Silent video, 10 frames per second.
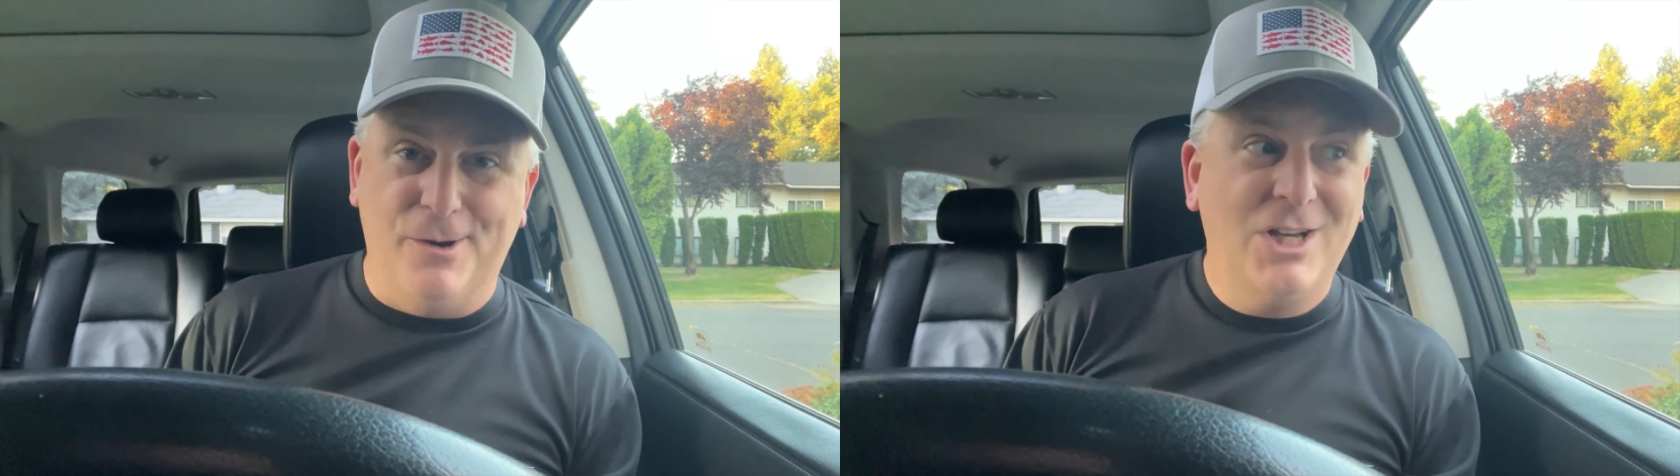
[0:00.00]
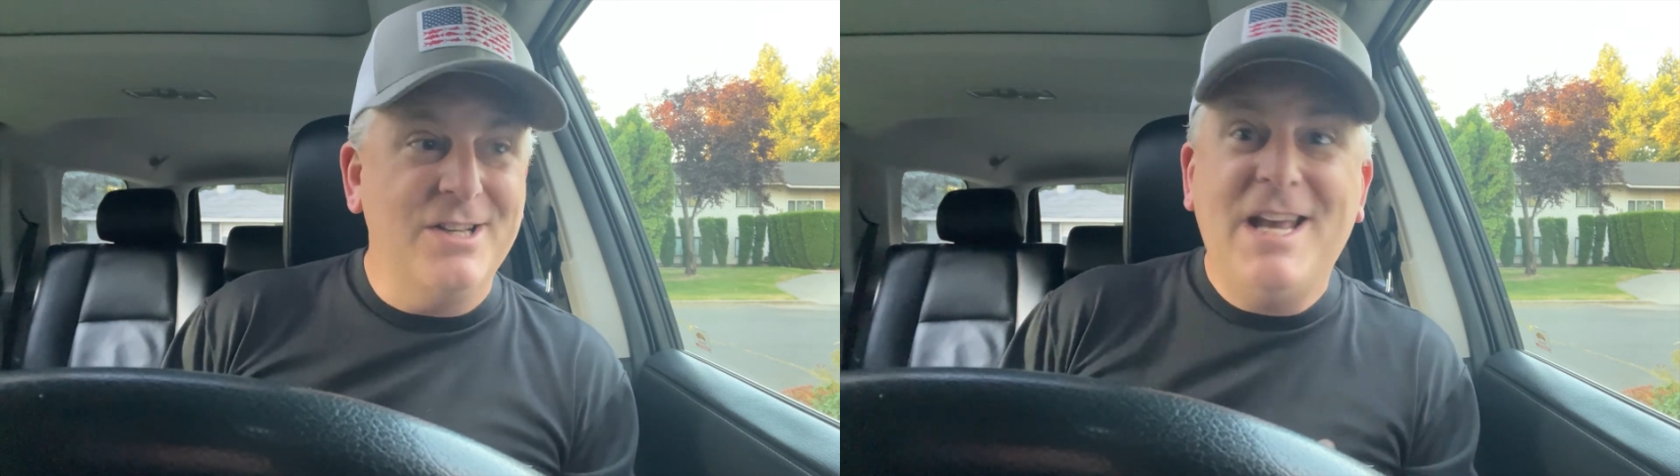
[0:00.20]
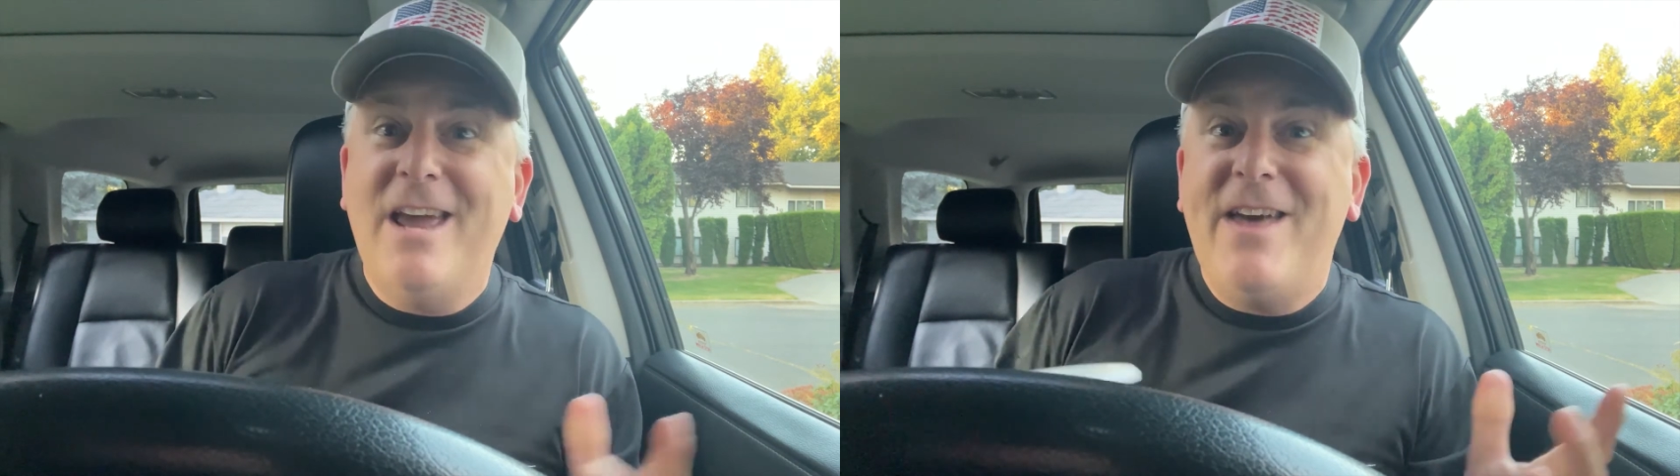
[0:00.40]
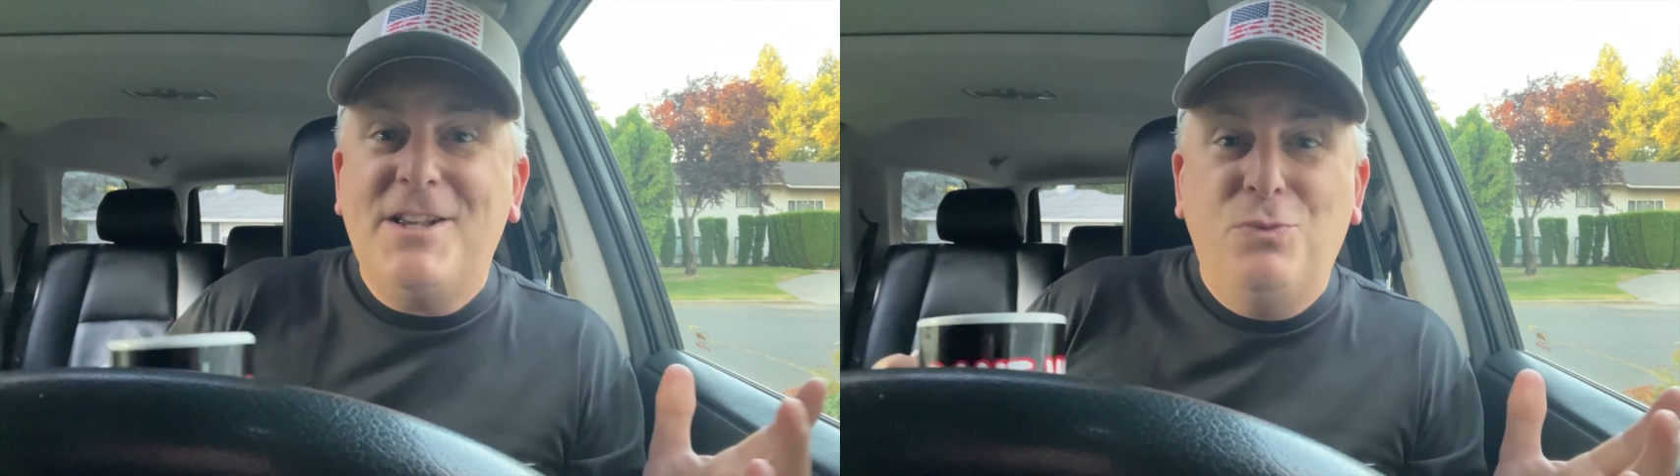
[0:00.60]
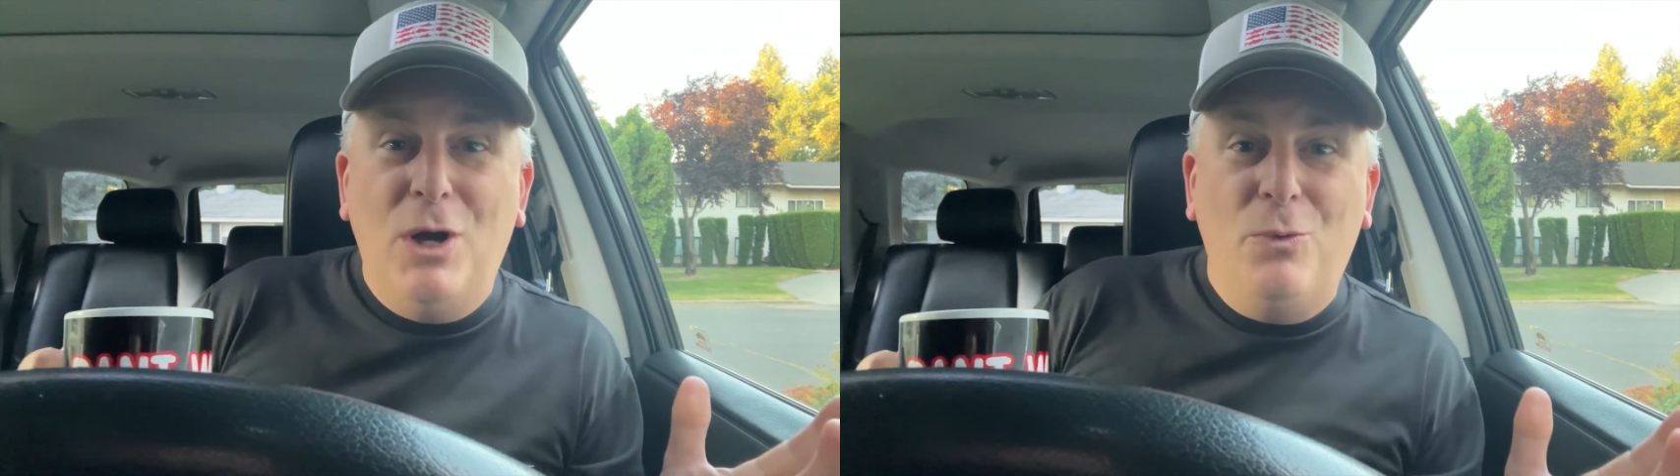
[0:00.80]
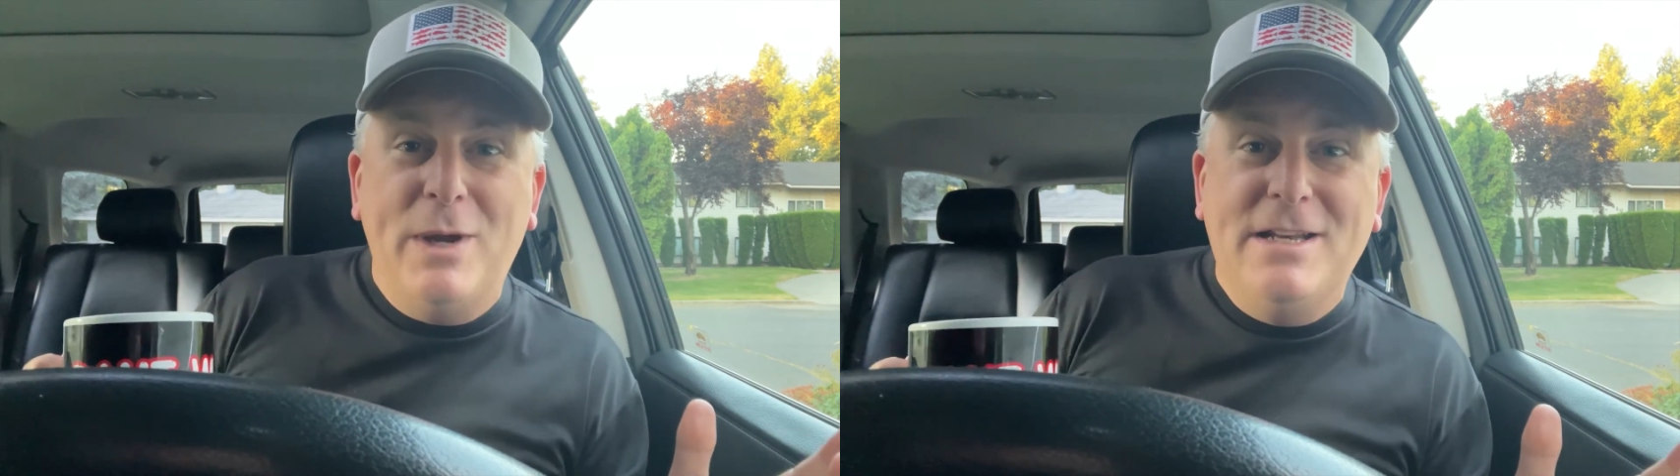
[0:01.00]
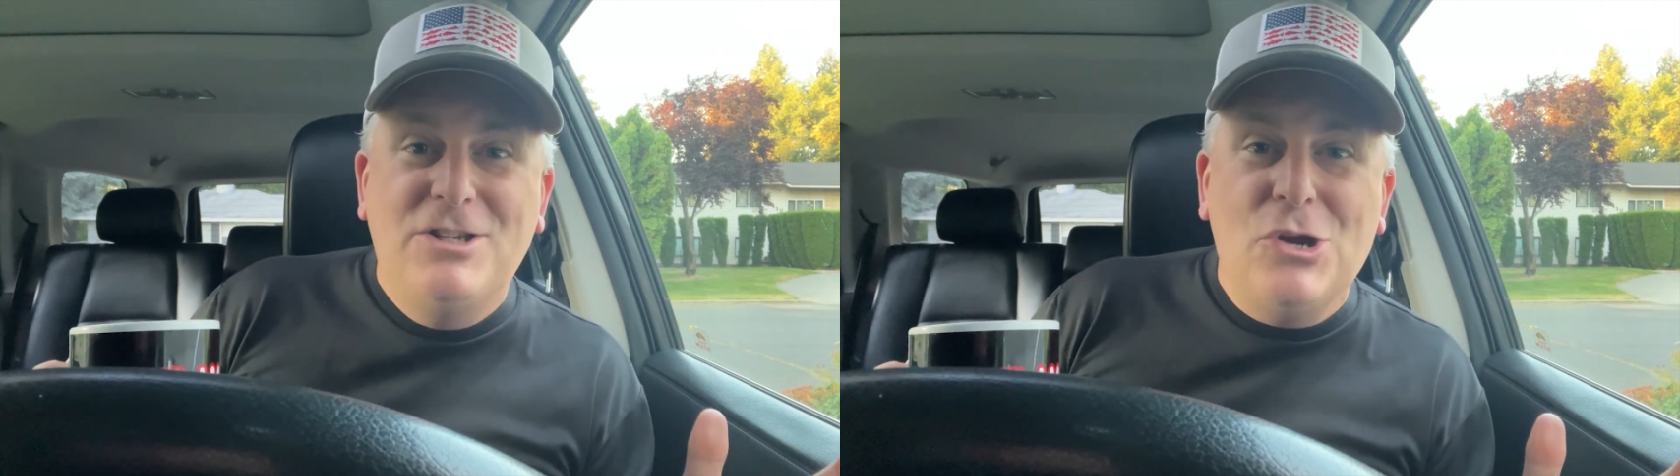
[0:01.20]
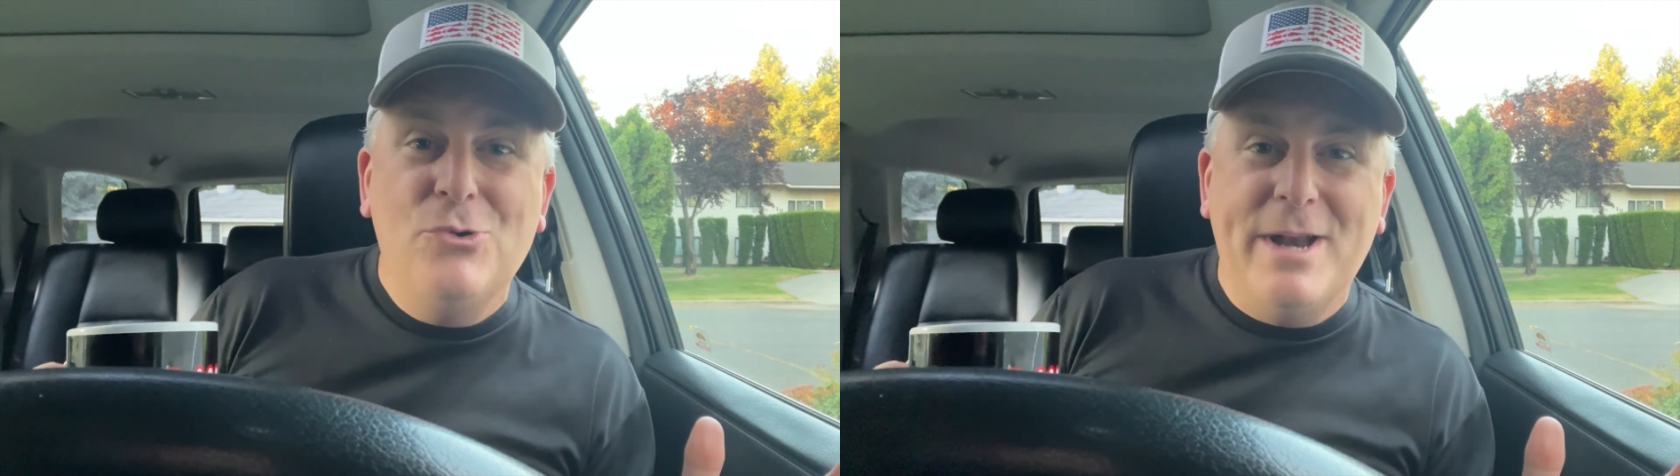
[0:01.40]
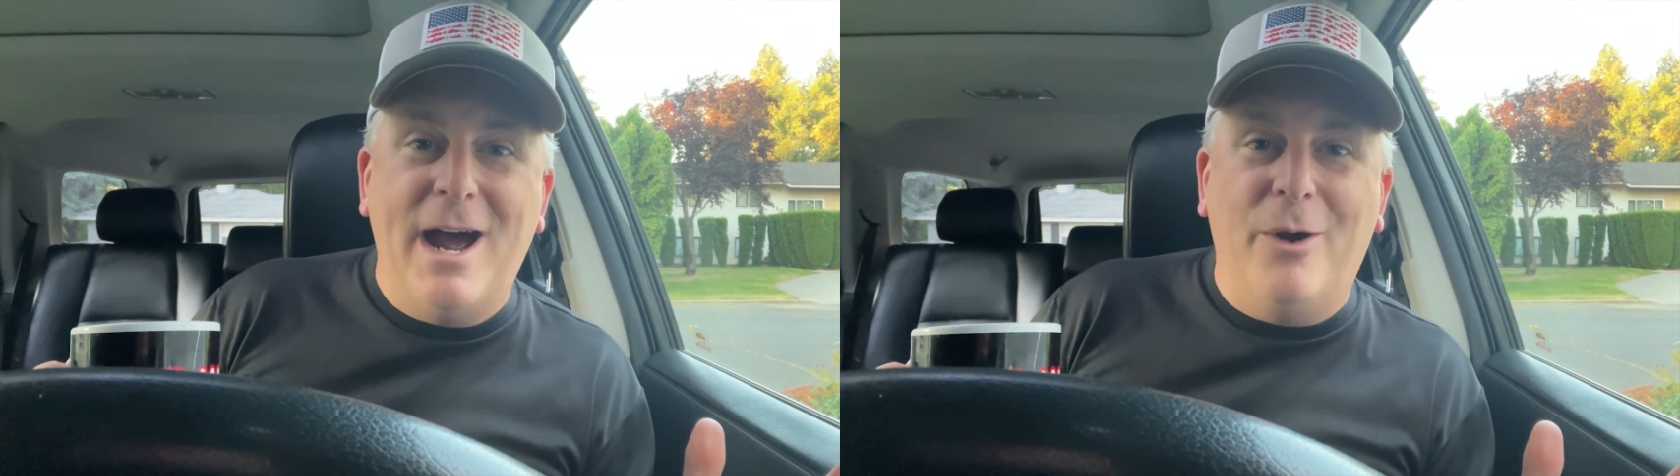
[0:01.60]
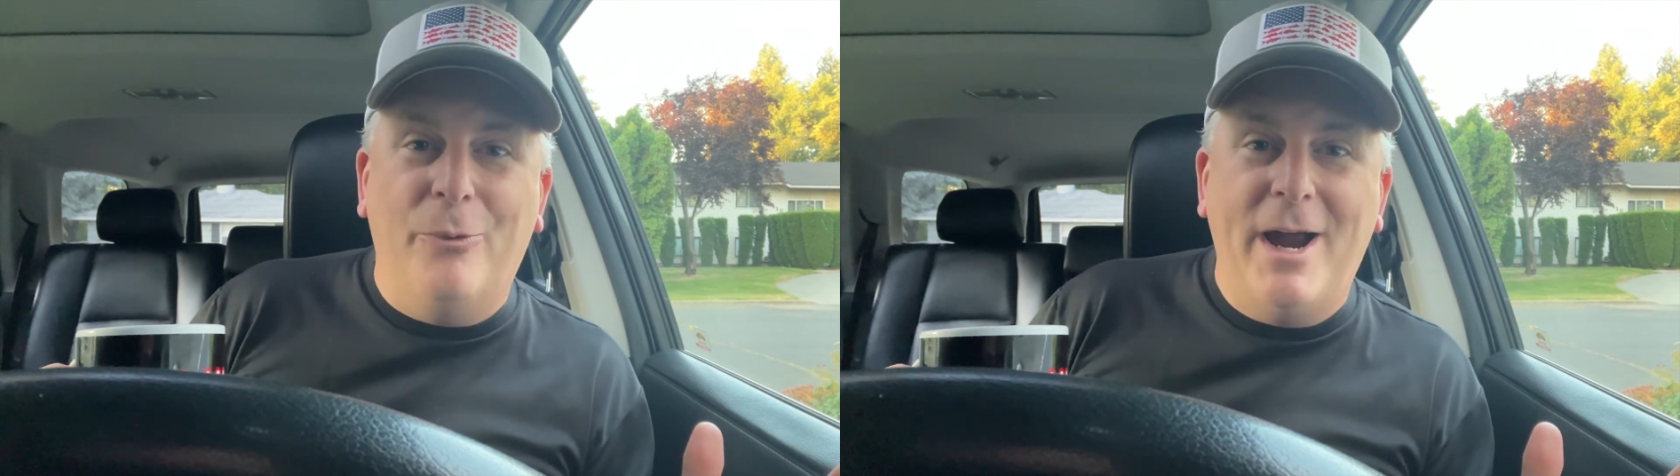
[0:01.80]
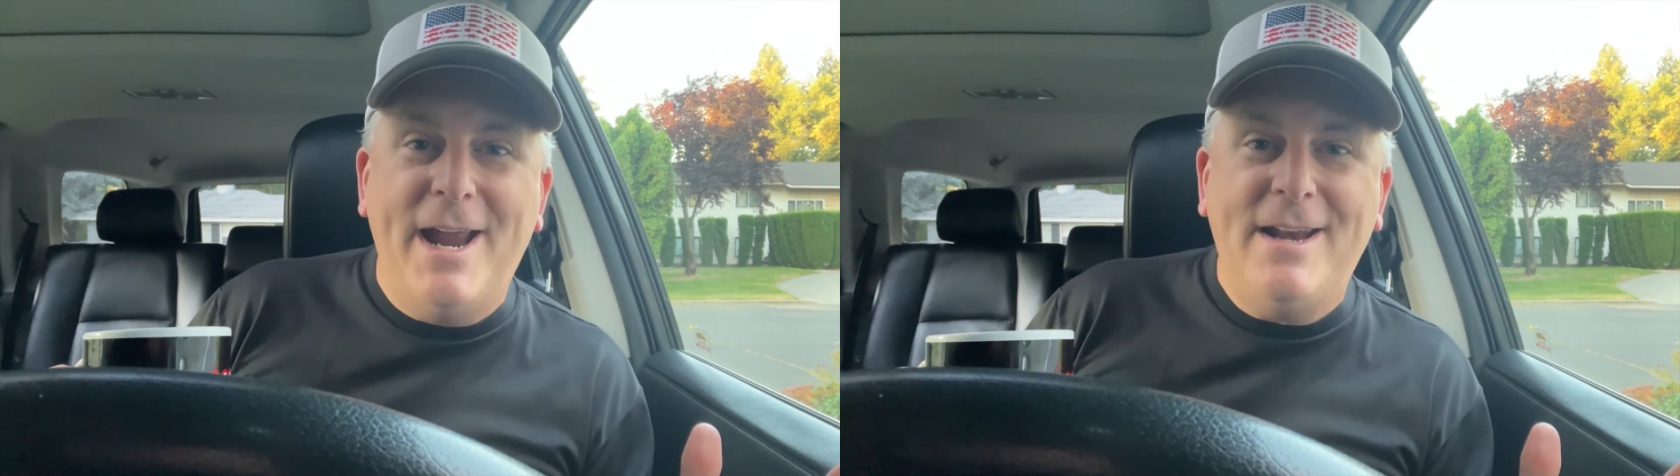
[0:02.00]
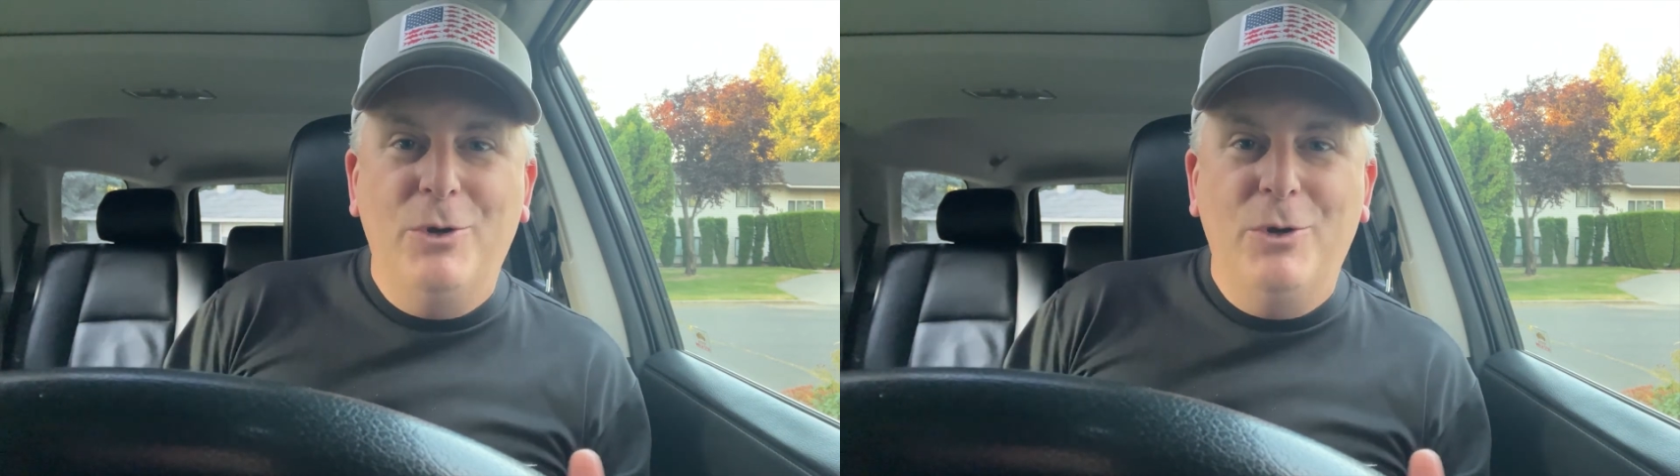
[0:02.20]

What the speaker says: Because, hey, that's what we do now, right?